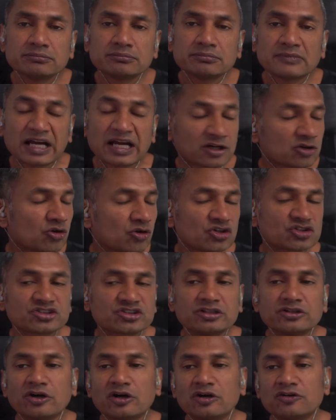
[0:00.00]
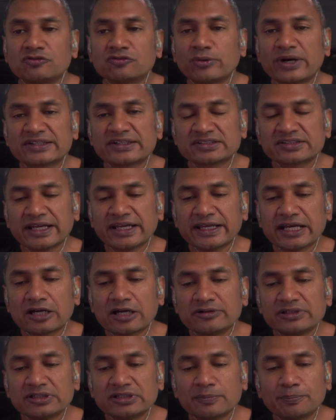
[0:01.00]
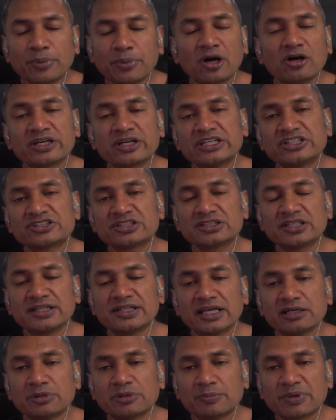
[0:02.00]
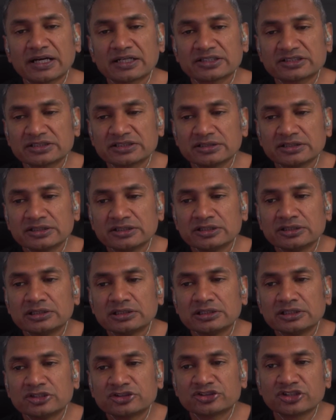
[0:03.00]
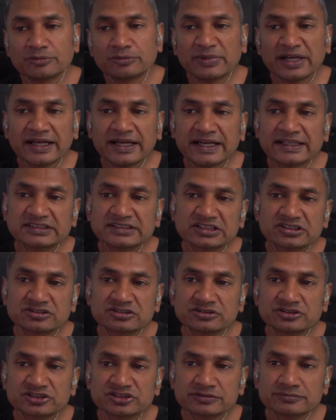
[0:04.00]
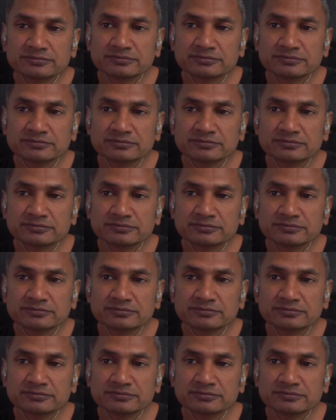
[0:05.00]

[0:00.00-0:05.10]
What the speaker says: Across the Northwest, they are in the pockets of the Labour Party. So I'm hesitant.